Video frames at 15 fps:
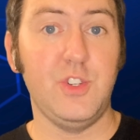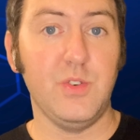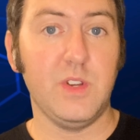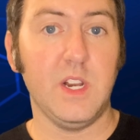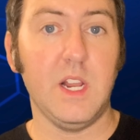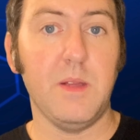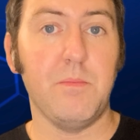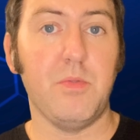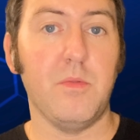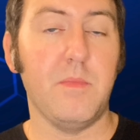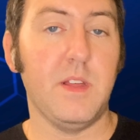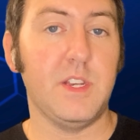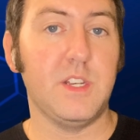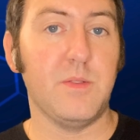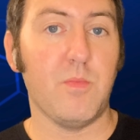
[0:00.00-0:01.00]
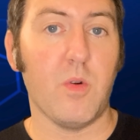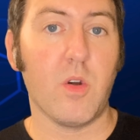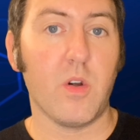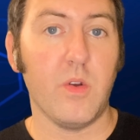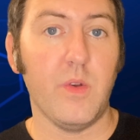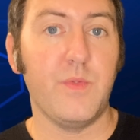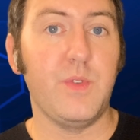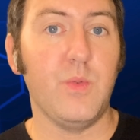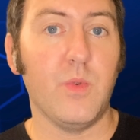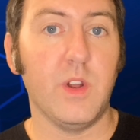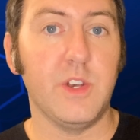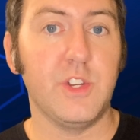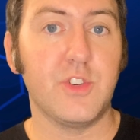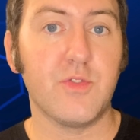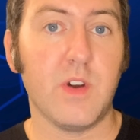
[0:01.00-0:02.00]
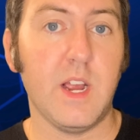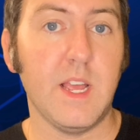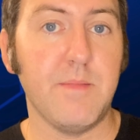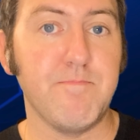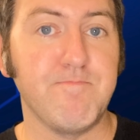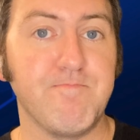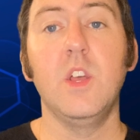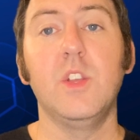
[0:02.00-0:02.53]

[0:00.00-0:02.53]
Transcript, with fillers: you could implement tomorrow if you wanted to try it.